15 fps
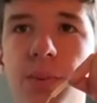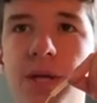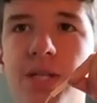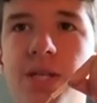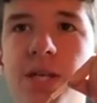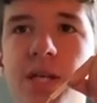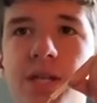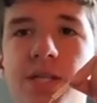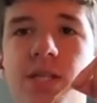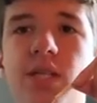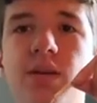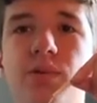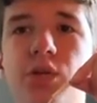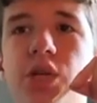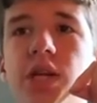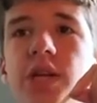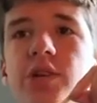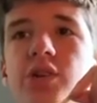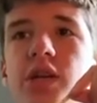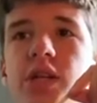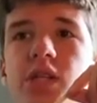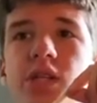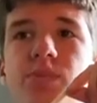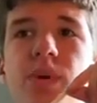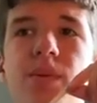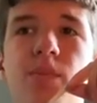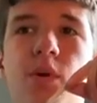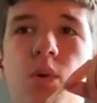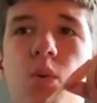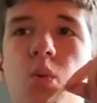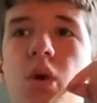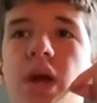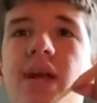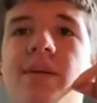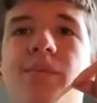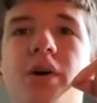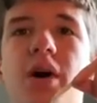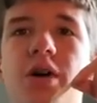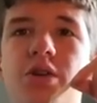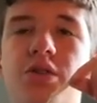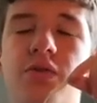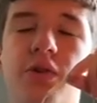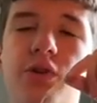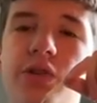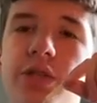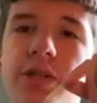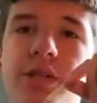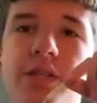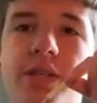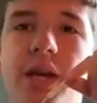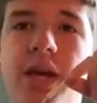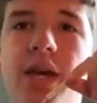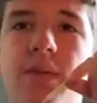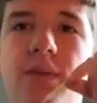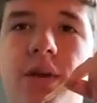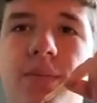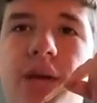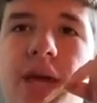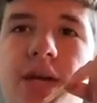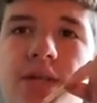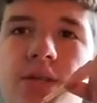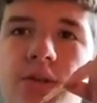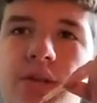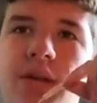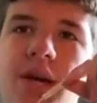basically as Slim Shady trying to spit more random controversies to get Eminem canceled,